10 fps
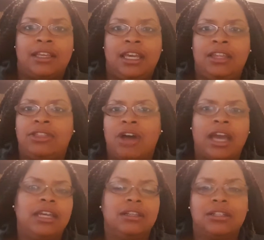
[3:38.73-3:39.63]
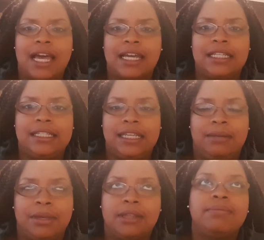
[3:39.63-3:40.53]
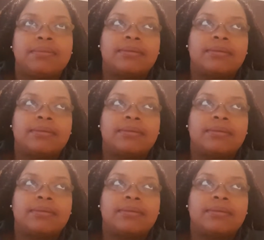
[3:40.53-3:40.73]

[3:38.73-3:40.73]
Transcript: he thought he looked like a demon.